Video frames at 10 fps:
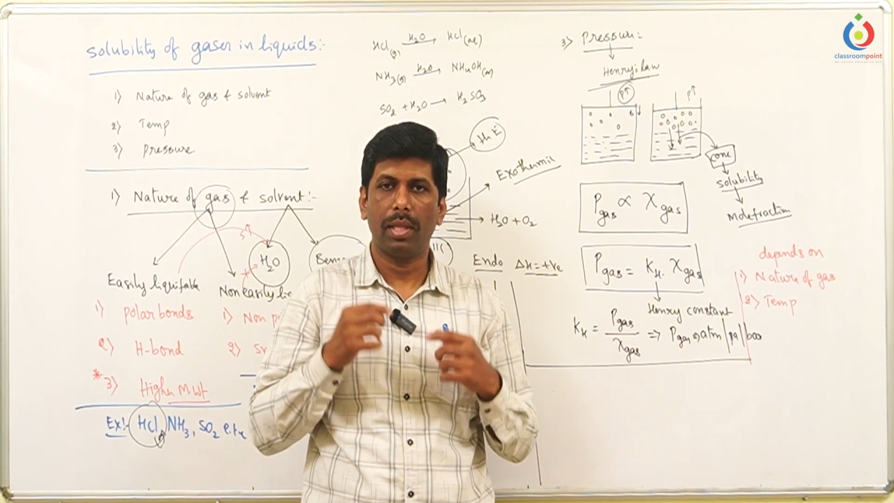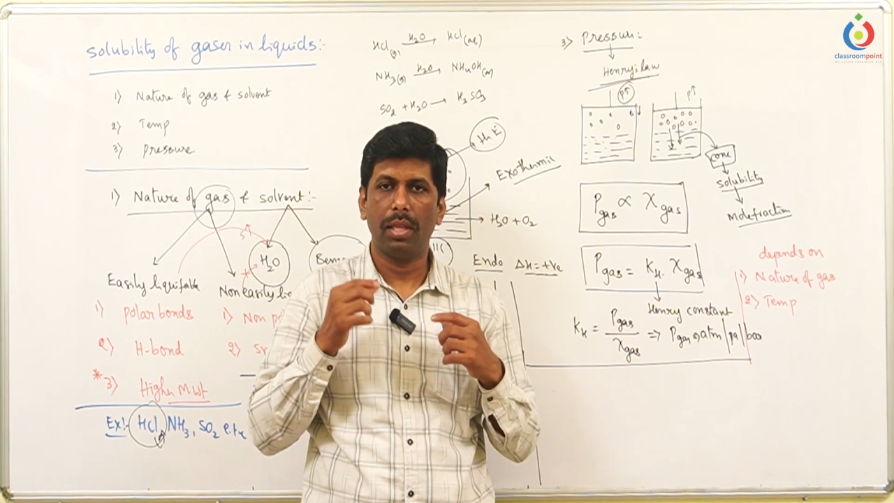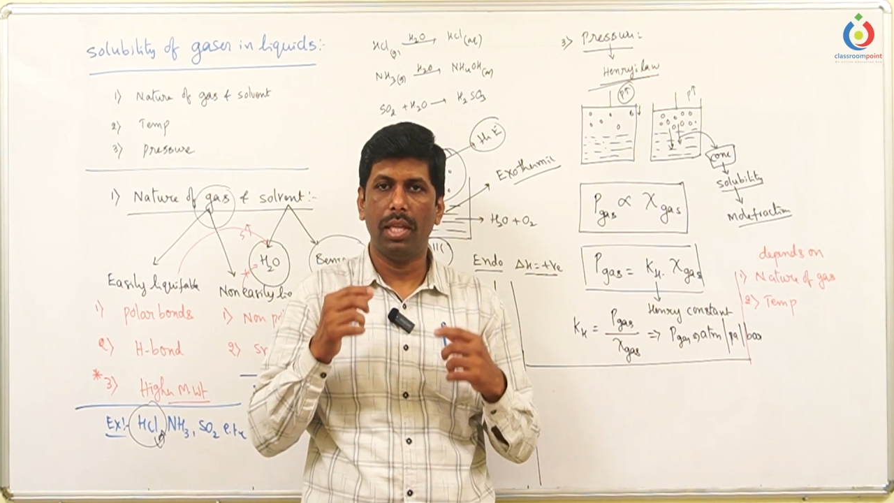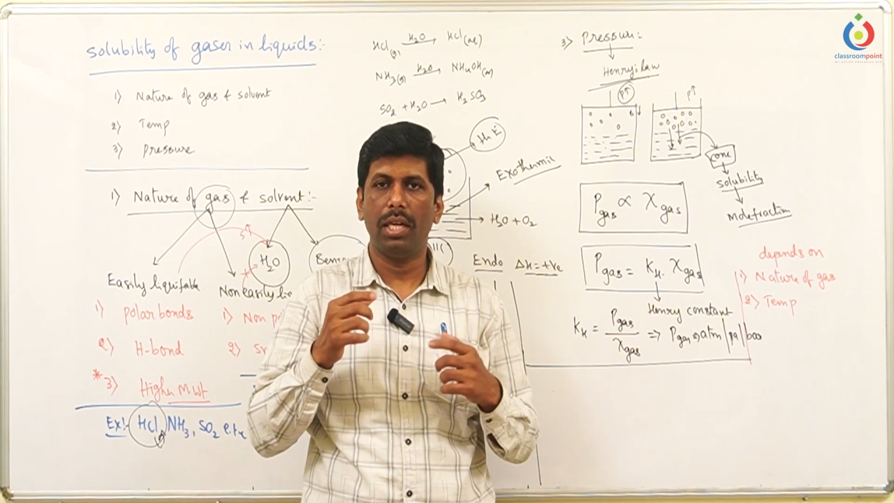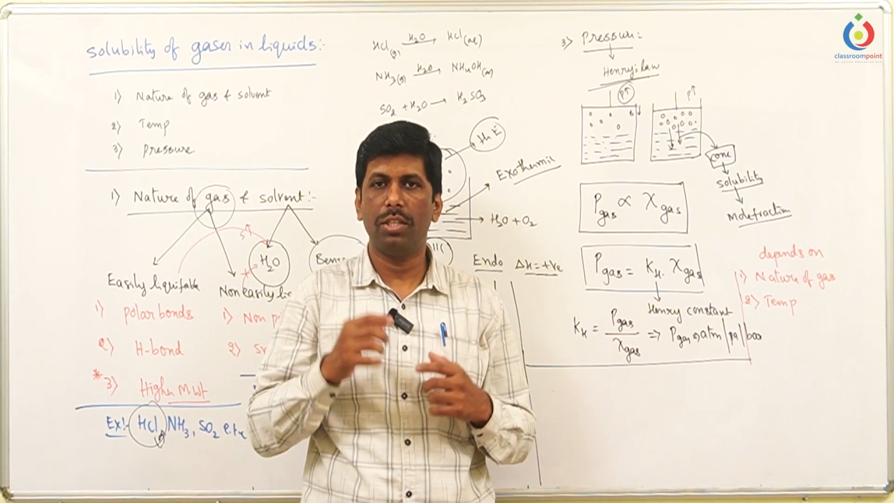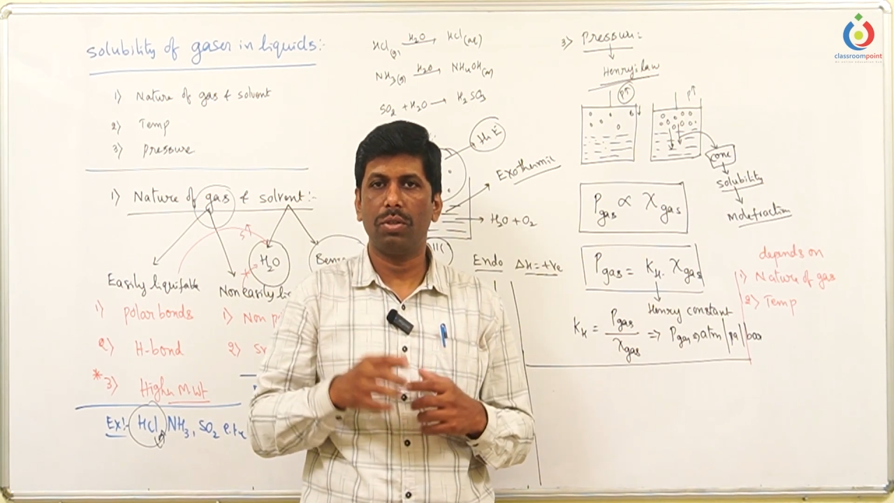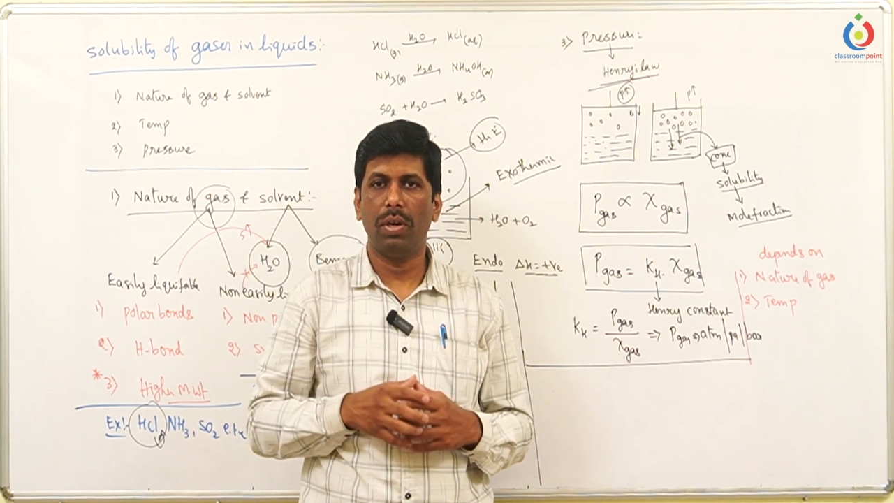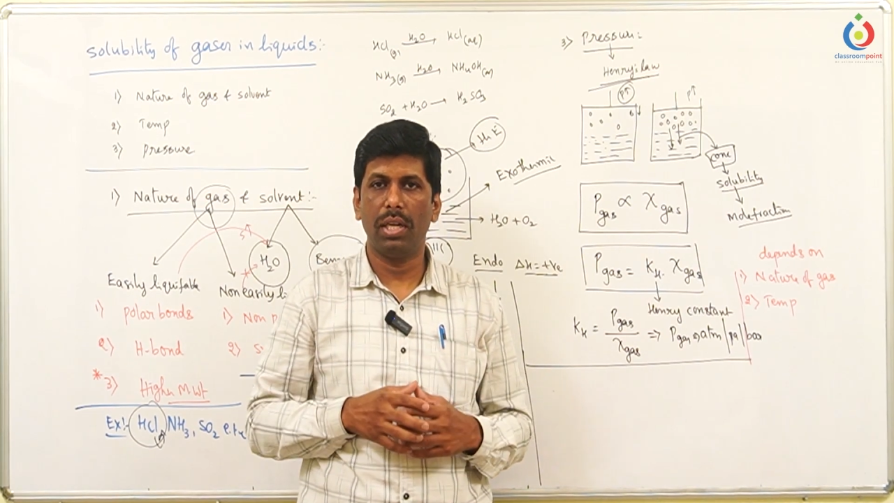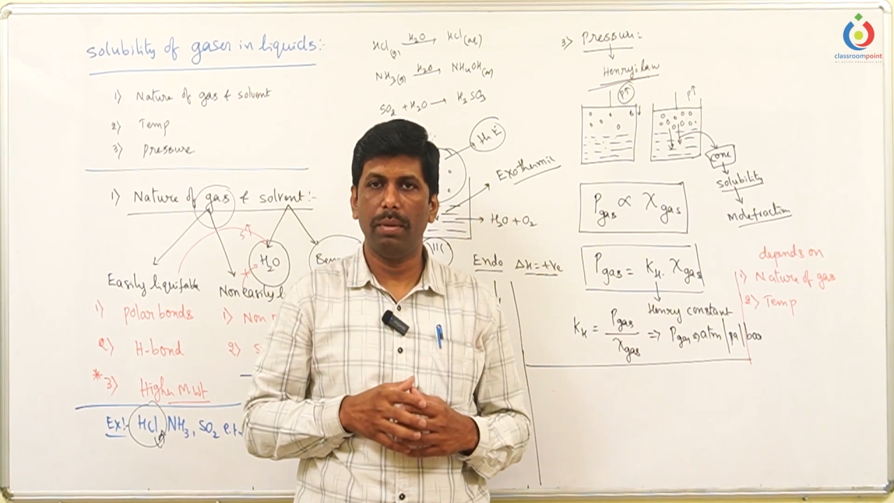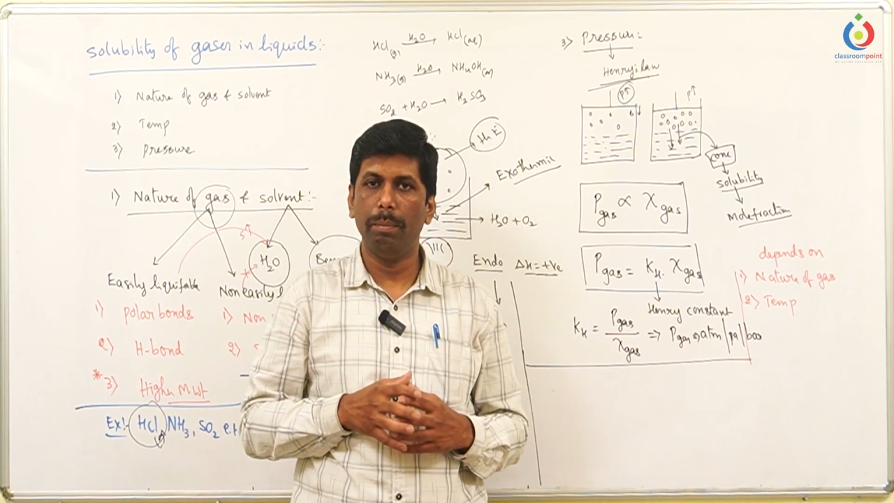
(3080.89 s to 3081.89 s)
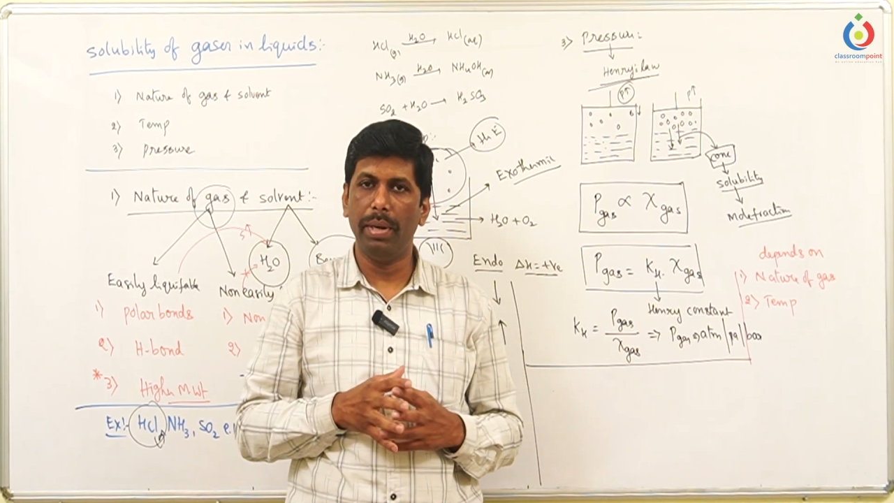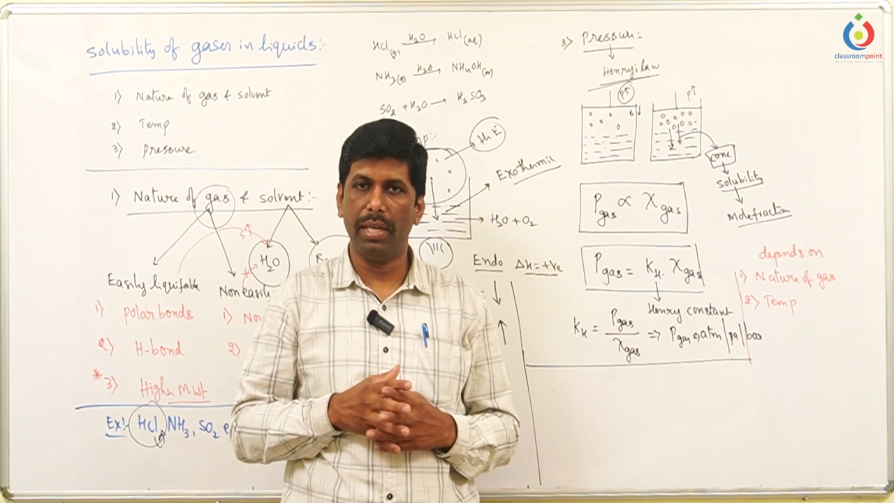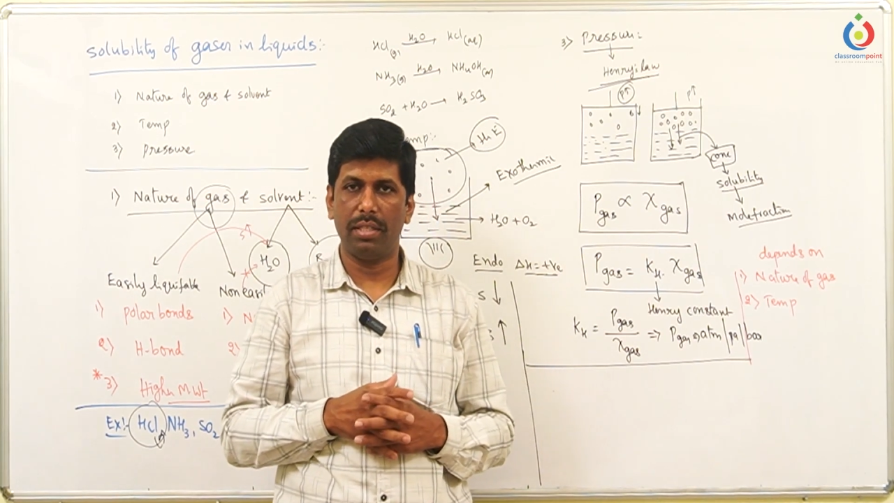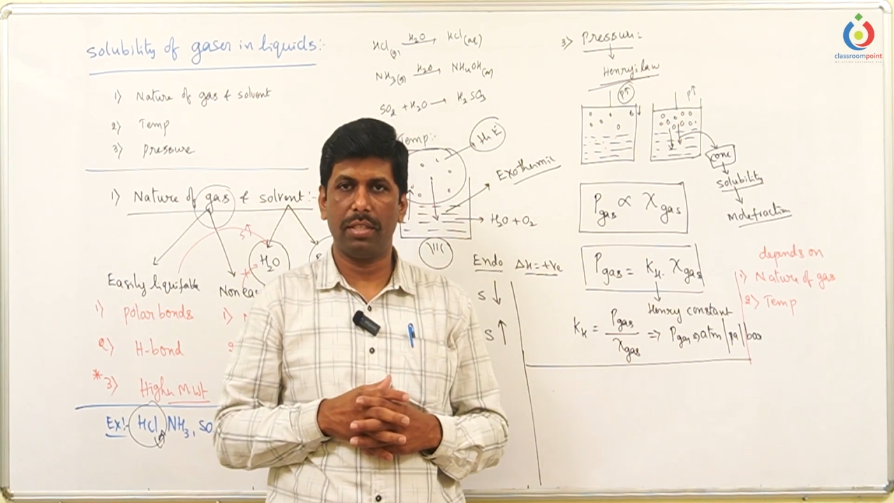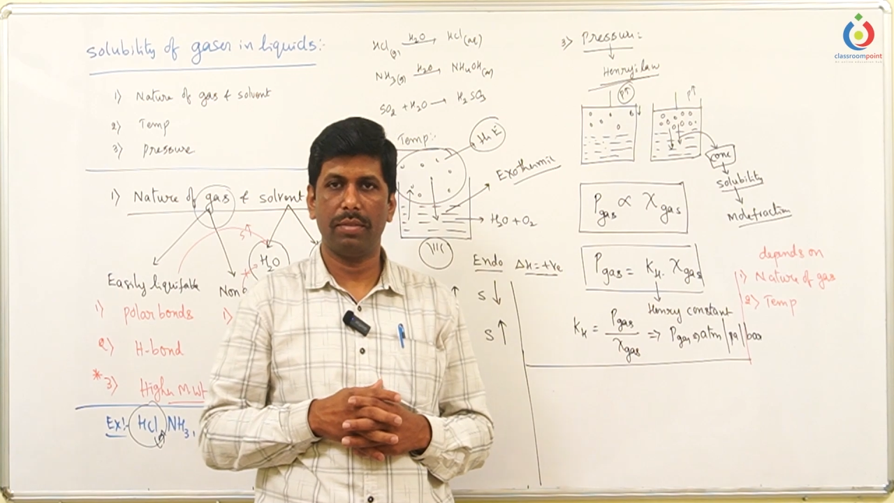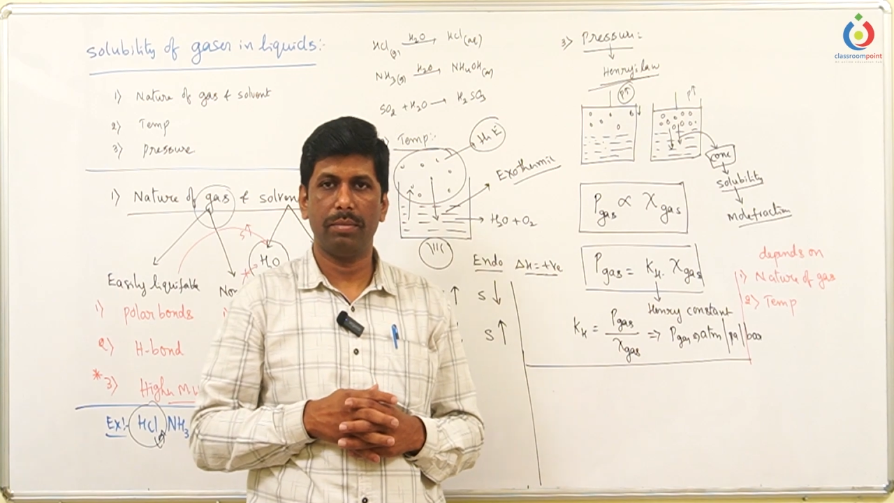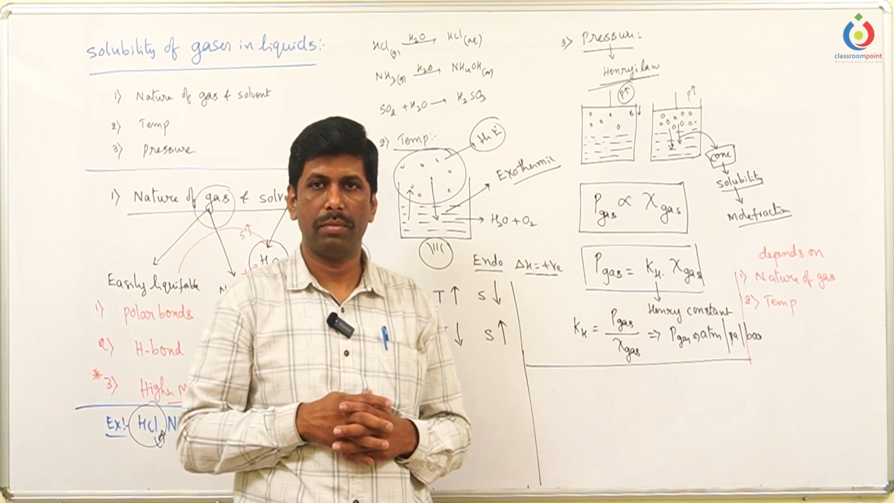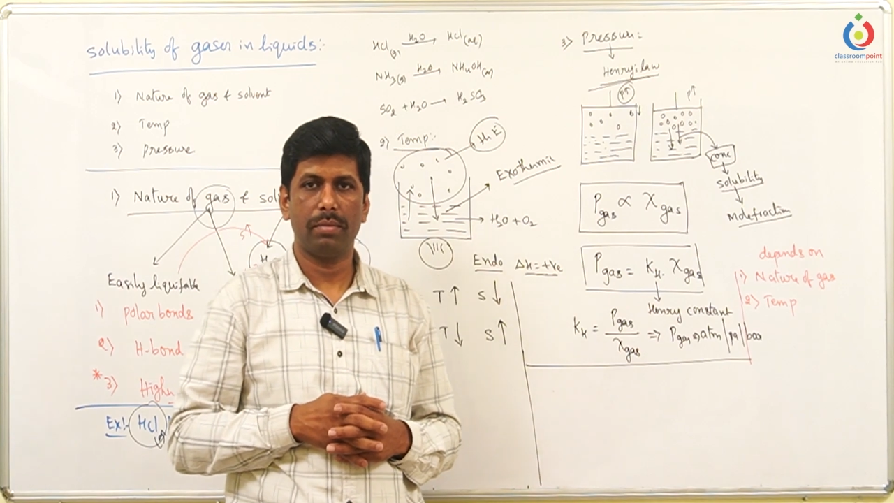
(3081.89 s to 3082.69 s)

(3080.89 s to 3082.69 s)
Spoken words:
that is called the bends.